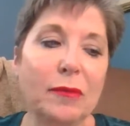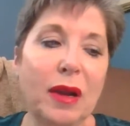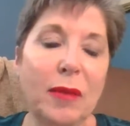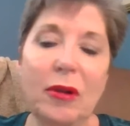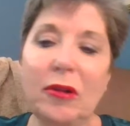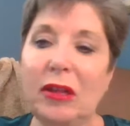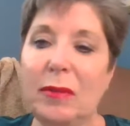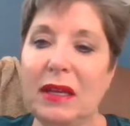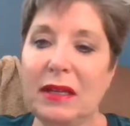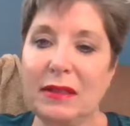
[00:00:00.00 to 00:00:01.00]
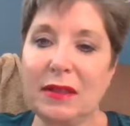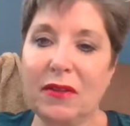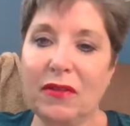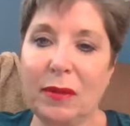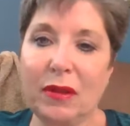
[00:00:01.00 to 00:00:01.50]
primarily because
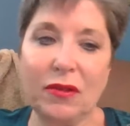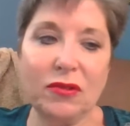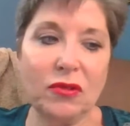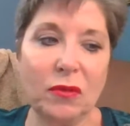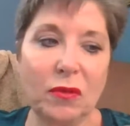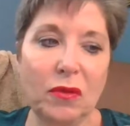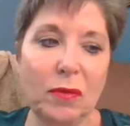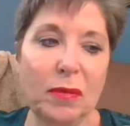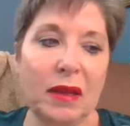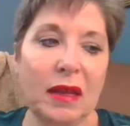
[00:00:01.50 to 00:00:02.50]
they're from a larger group.